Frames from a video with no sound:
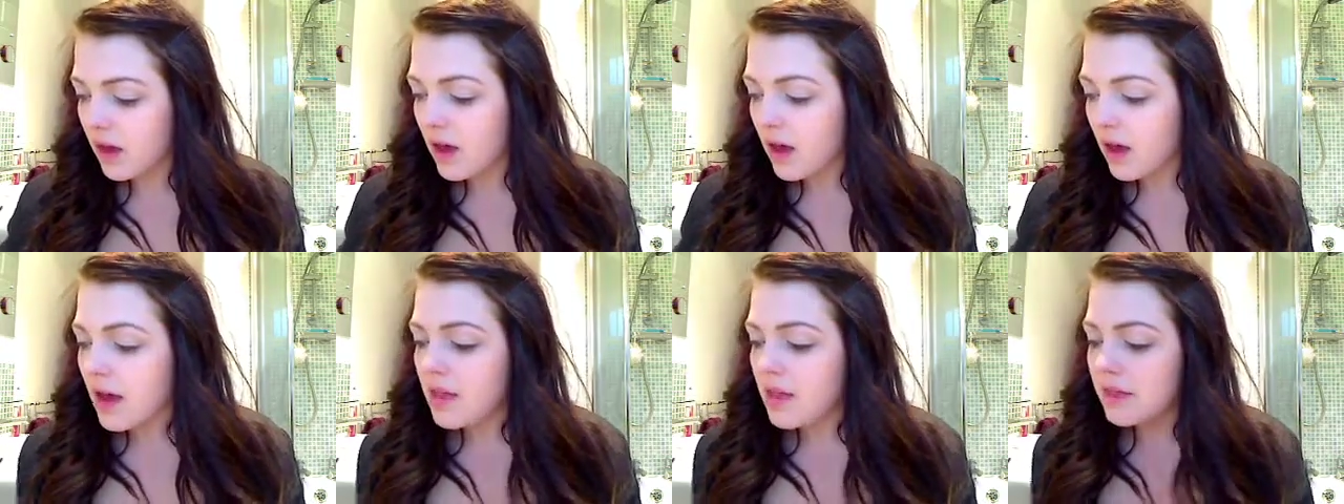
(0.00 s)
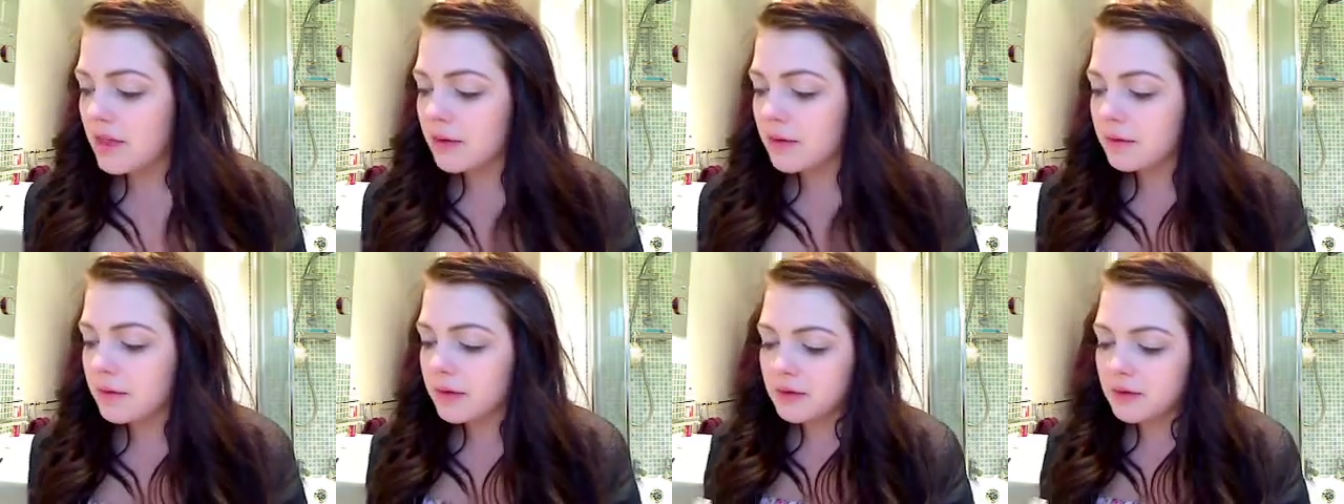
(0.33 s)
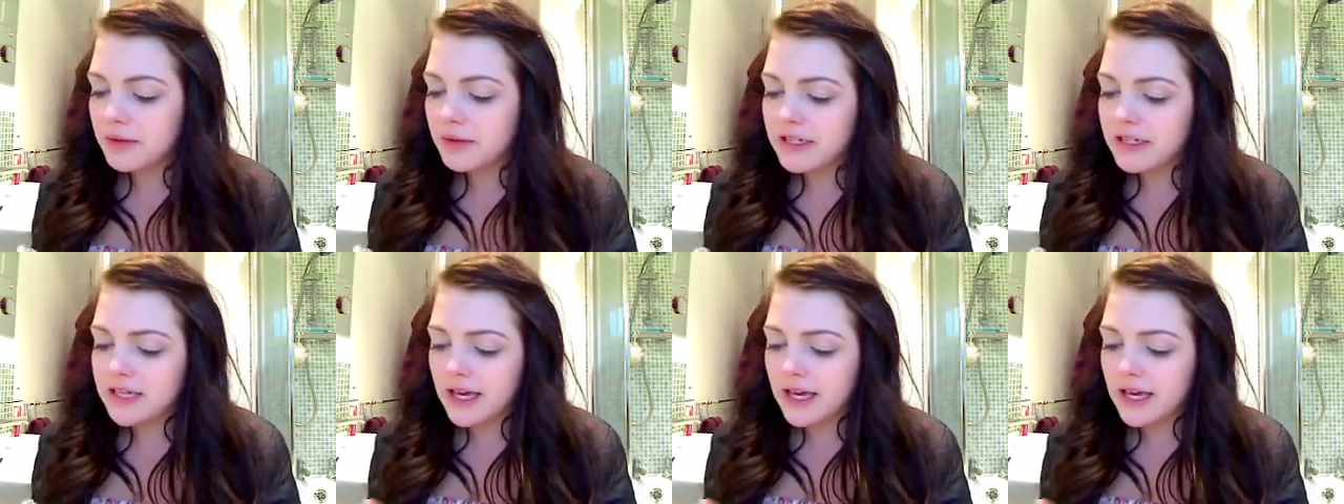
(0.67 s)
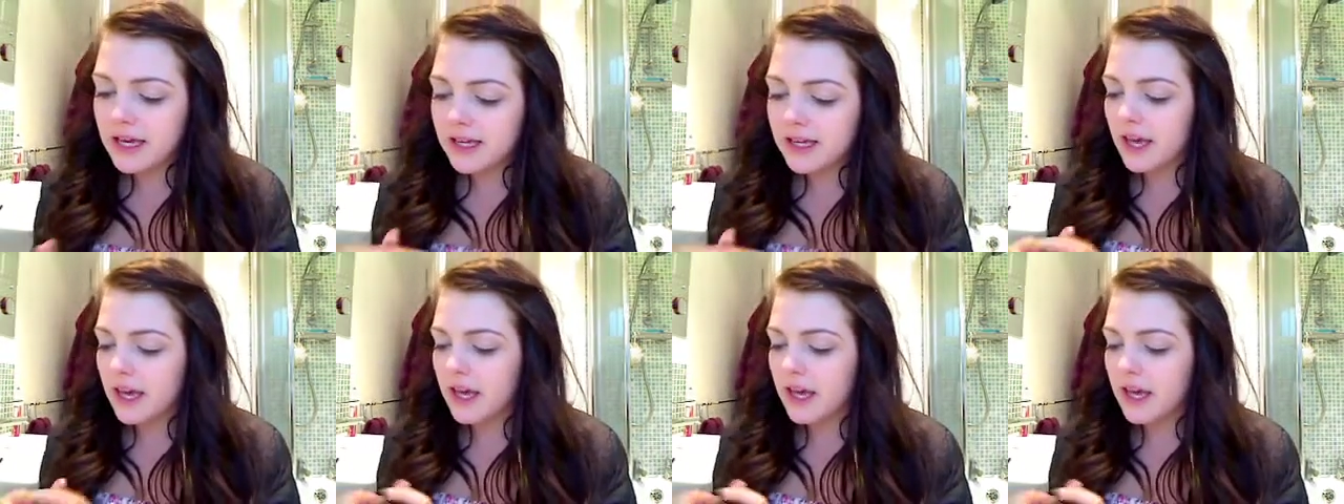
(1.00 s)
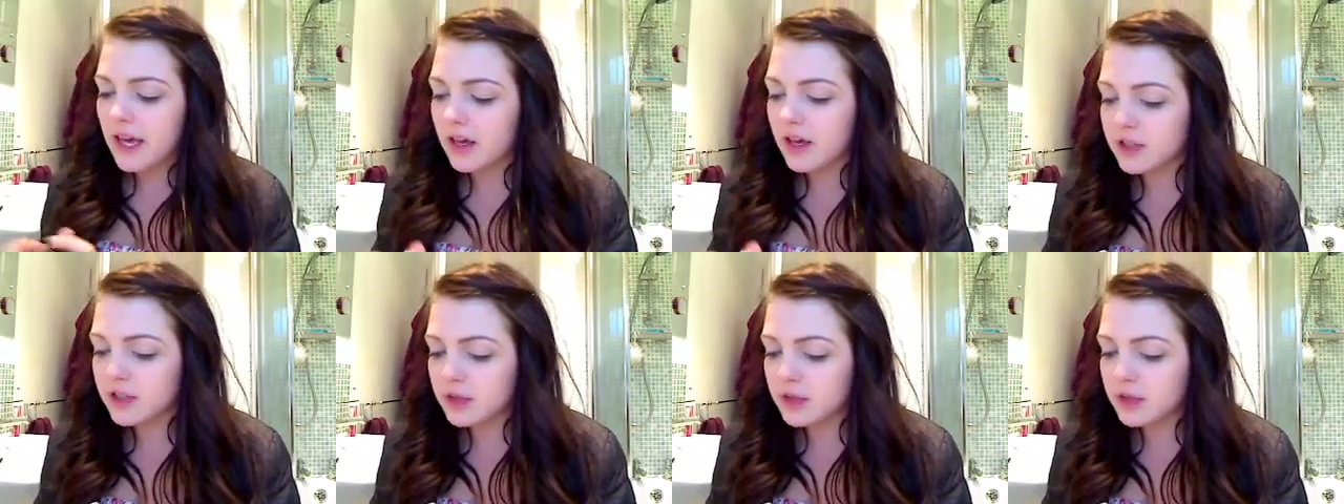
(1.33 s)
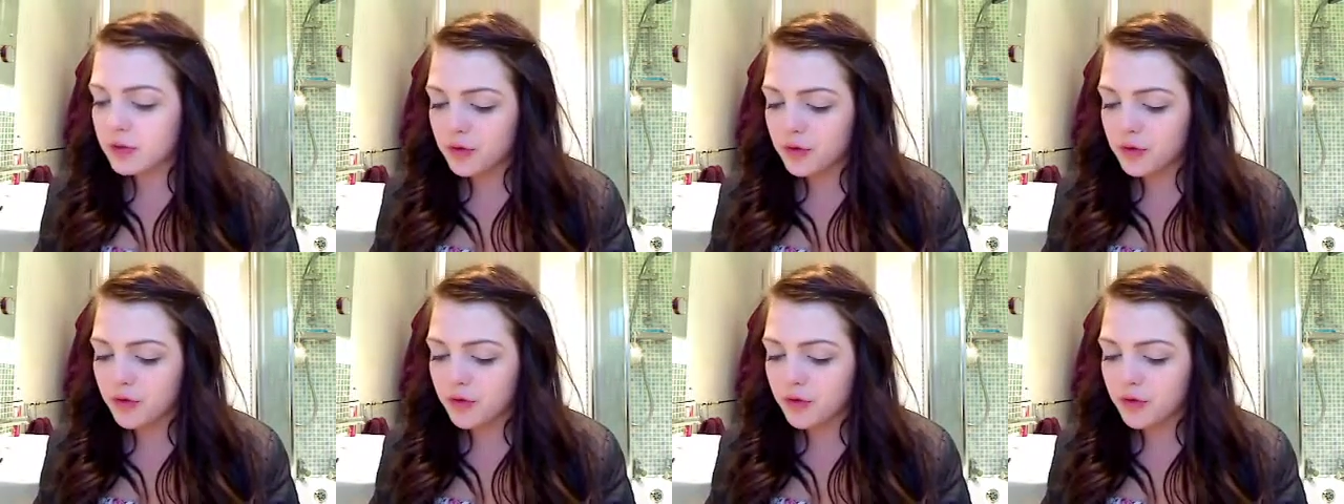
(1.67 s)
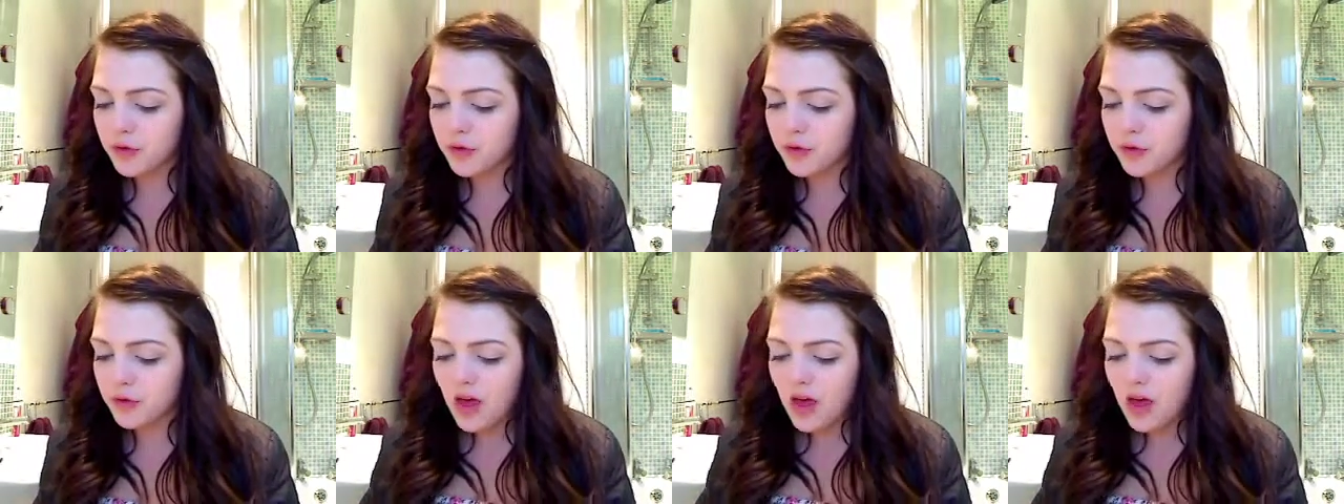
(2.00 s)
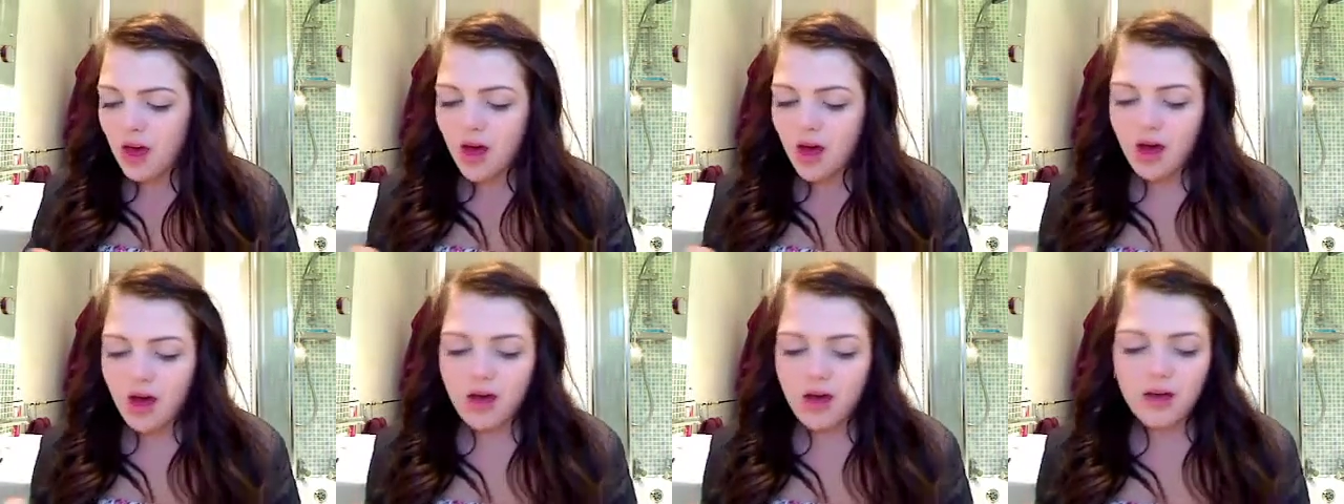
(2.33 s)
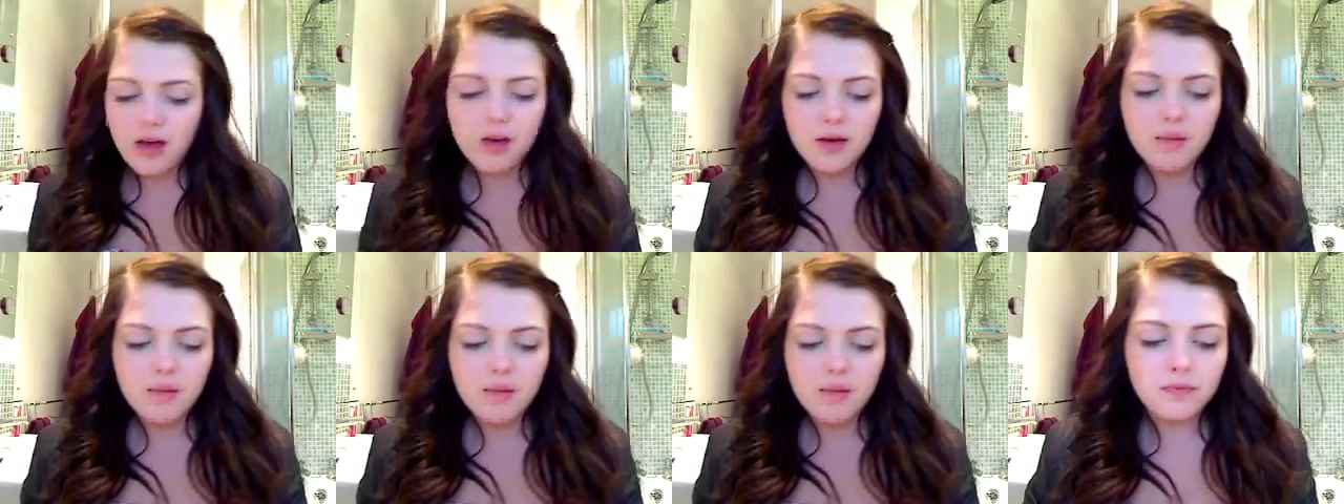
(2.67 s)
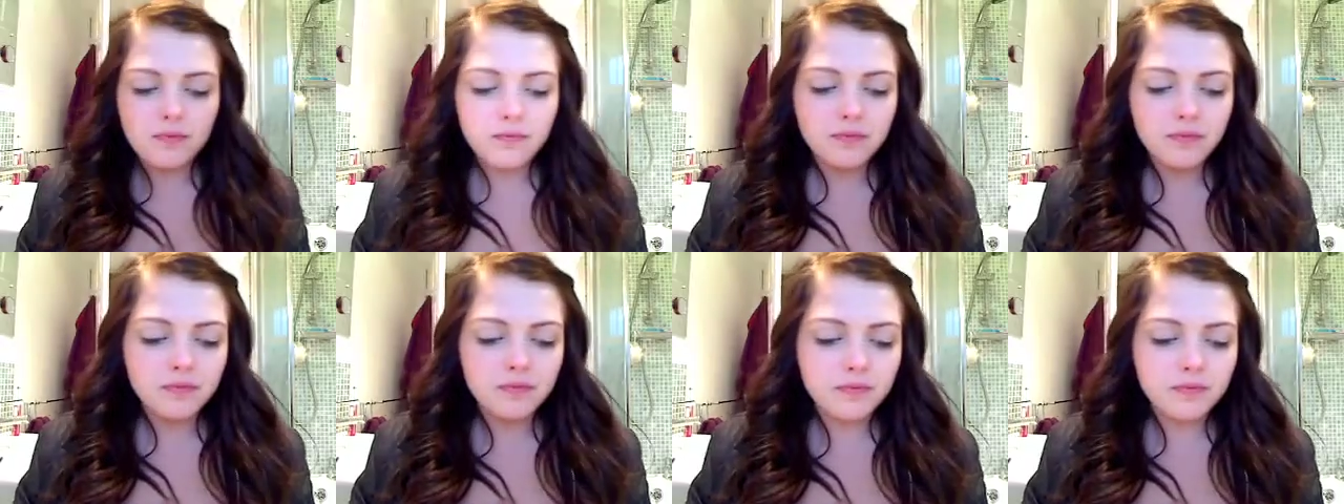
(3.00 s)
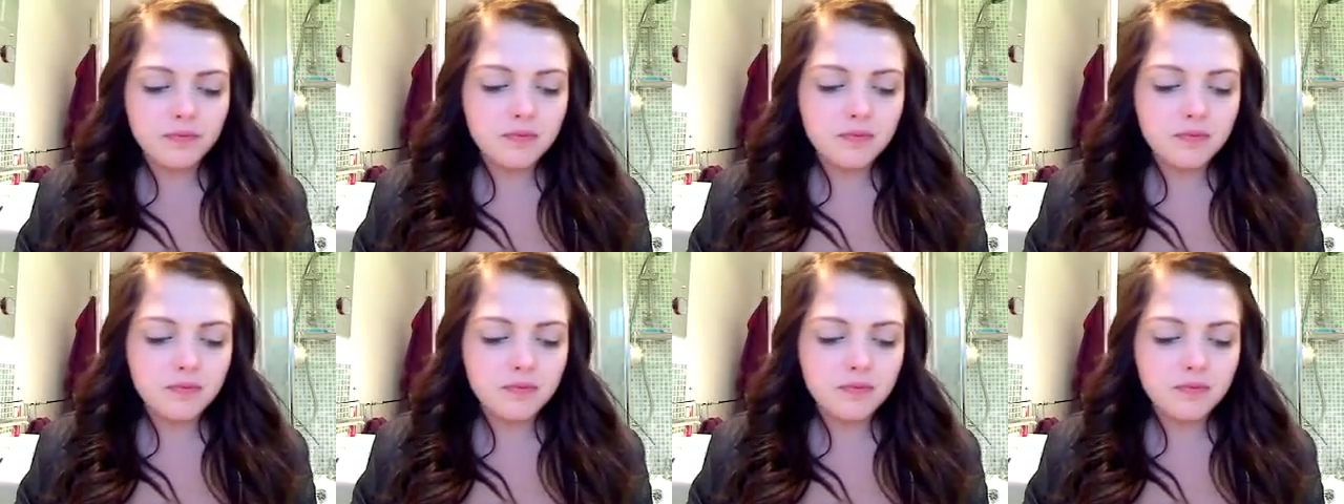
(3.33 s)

And then I'm going to be taking a sort of um,